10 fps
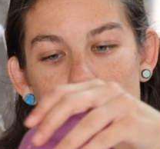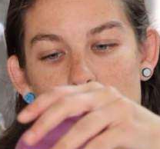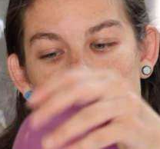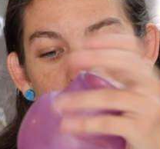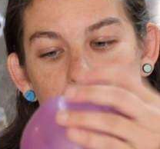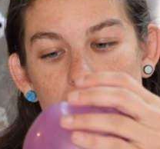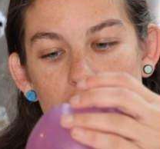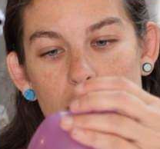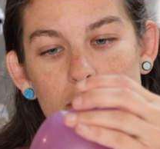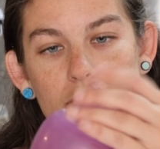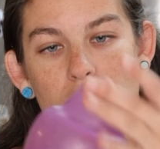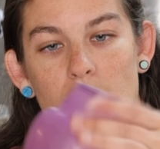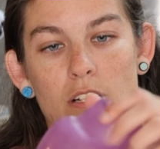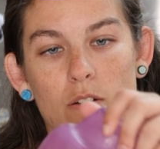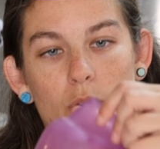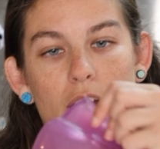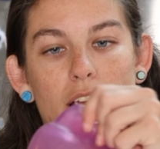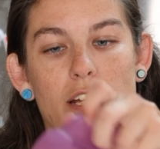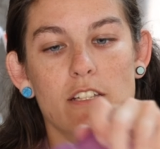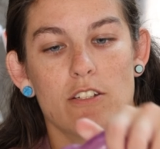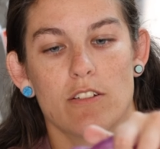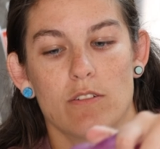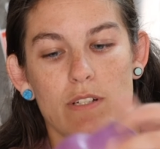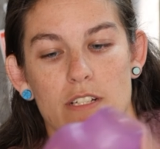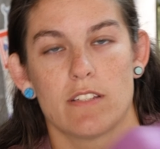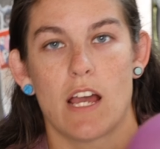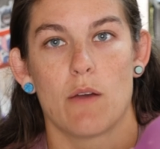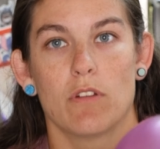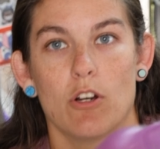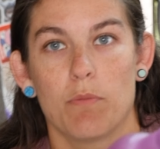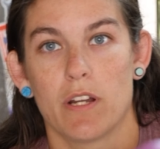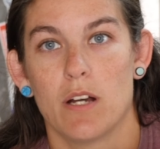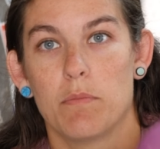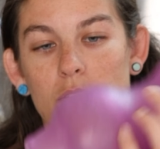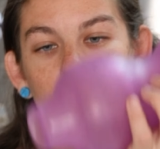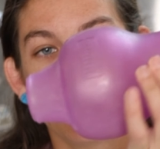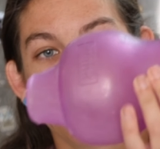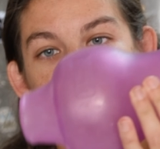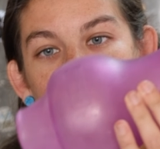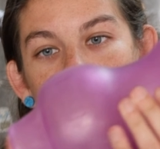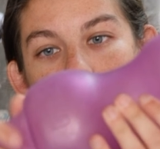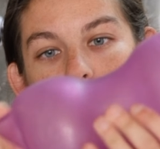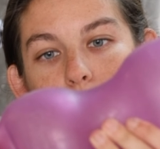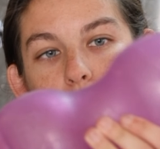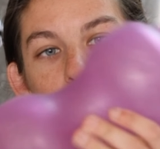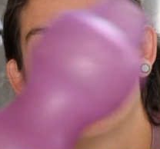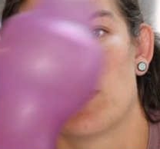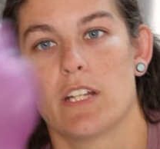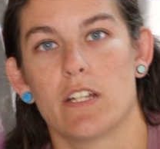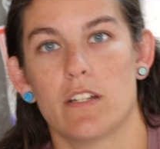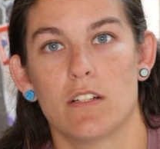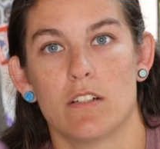in your treats and stuff. What I like to do is I will open up both sides, I will hold one in,